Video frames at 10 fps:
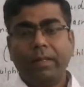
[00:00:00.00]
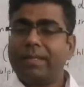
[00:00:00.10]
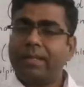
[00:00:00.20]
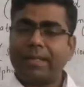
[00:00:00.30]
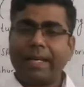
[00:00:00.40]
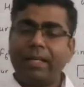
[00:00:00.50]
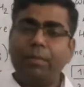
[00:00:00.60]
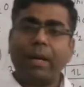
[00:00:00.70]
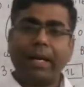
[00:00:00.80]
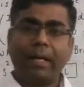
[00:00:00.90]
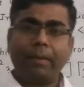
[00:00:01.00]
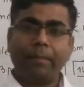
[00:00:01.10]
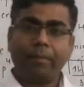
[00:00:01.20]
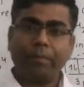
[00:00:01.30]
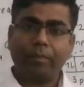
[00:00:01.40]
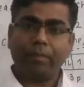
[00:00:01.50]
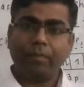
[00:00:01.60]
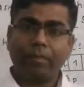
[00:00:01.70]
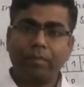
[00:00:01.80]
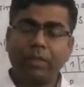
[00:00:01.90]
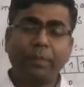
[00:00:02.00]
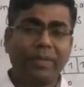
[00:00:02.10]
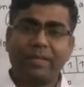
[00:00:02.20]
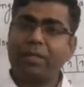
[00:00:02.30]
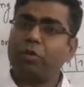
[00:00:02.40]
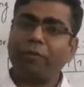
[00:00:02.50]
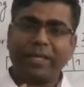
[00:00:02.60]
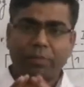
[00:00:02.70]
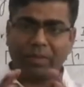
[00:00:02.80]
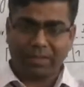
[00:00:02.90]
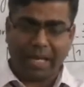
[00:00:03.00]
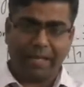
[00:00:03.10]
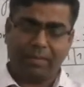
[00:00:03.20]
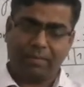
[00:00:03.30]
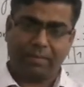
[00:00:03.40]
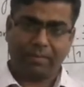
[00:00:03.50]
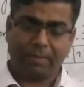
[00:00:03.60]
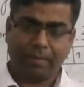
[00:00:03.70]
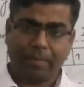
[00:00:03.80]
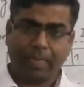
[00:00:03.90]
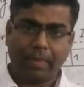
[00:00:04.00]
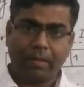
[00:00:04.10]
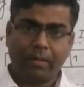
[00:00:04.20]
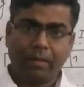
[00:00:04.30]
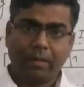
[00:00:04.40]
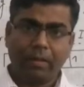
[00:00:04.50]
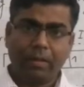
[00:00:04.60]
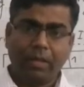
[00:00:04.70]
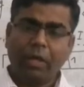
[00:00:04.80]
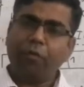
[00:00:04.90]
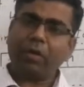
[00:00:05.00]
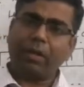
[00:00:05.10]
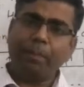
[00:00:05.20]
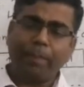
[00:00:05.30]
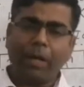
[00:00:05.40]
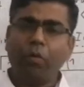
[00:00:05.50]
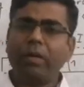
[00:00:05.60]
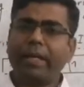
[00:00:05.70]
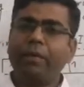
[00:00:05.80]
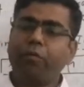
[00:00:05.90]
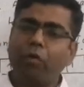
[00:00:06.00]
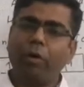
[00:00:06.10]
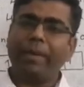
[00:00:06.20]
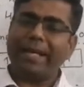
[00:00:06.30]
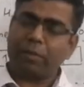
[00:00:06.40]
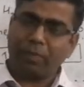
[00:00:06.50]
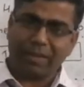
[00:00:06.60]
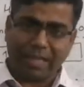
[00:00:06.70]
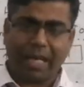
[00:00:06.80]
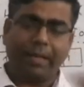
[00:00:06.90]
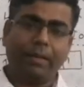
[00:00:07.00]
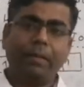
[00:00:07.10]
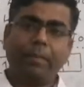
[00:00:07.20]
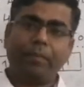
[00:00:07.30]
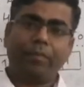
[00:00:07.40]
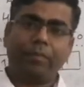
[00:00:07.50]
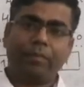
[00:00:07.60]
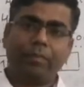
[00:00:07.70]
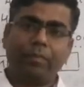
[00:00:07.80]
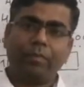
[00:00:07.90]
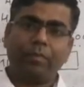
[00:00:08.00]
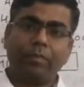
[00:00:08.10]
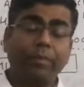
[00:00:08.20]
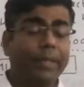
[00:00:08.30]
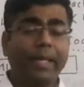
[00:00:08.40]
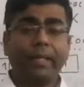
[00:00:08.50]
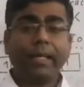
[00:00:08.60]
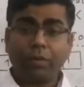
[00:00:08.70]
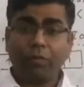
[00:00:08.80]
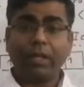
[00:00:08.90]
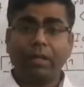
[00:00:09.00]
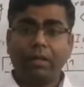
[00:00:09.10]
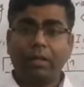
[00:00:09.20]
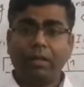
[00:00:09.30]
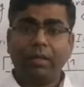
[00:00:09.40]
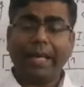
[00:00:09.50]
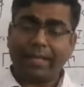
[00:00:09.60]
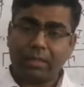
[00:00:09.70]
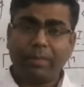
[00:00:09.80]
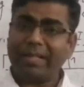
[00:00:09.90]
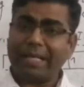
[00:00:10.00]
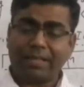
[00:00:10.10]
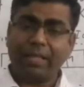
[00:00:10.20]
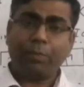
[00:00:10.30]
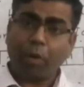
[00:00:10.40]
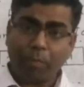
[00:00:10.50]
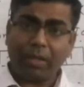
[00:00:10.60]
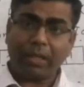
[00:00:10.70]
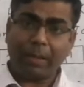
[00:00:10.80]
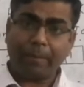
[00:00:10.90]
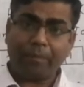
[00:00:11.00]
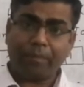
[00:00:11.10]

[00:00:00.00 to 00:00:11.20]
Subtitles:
is decided by the presence of H plus ions. If a compound can form H plus ion, then it will exhibit acidic property.